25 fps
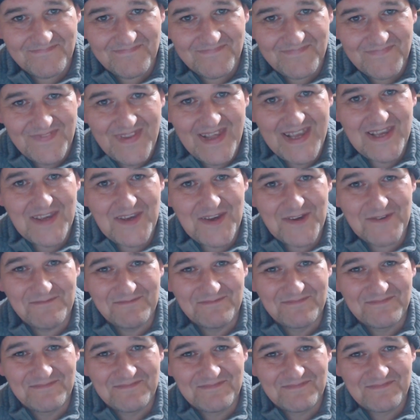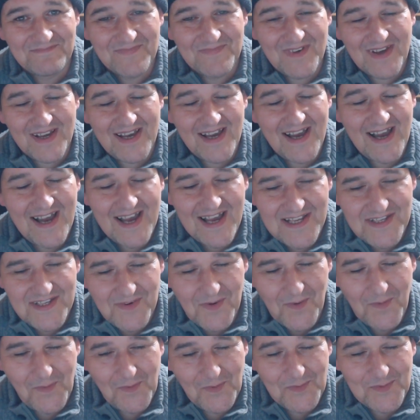Thank you. As
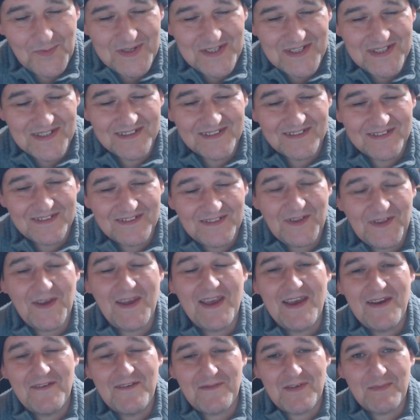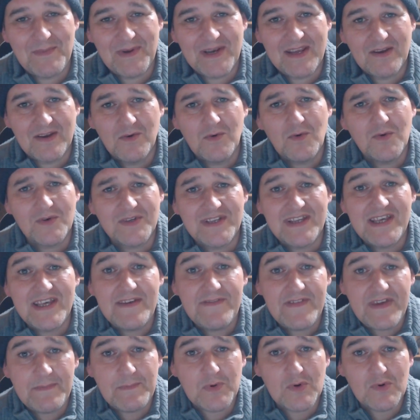always, to everybody. Oh,
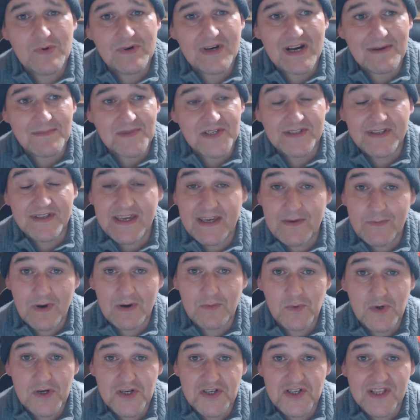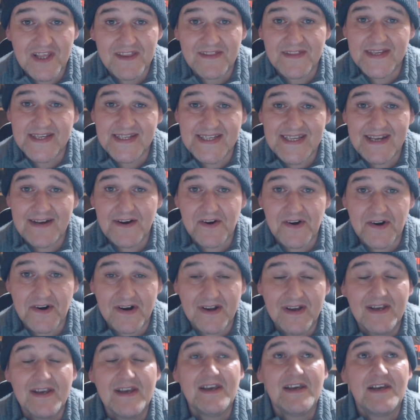TV programs. Tell you what, I watched The Sinner.
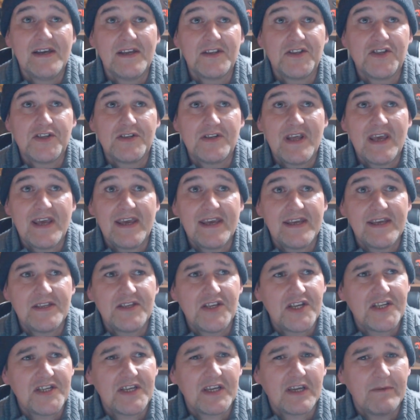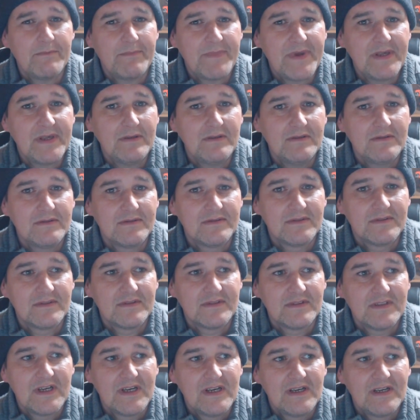Jessica Biel.
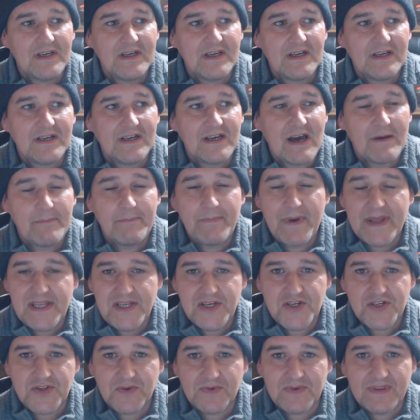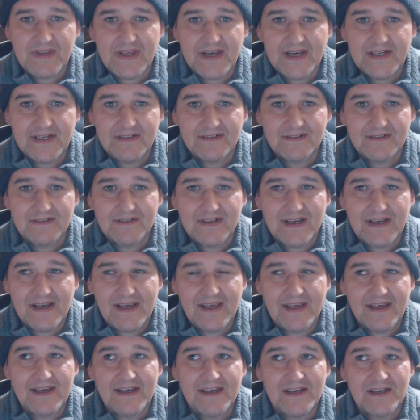I binged on
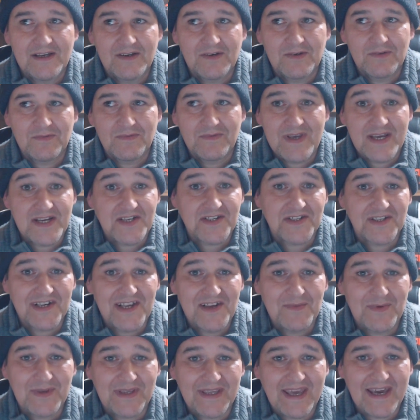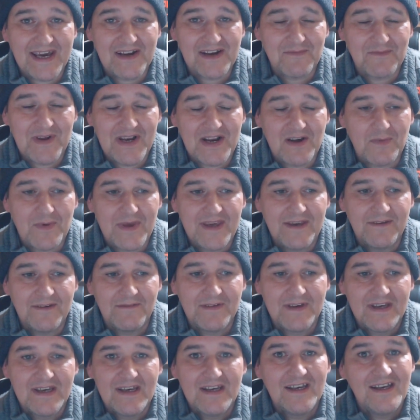that yesterday when Karen went away.
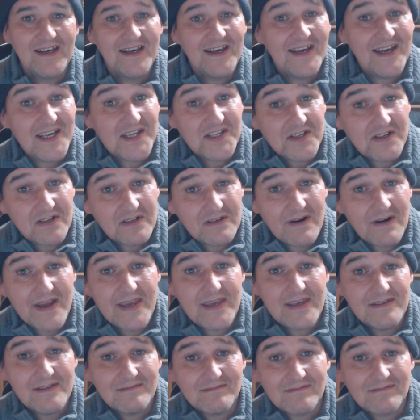It's all right.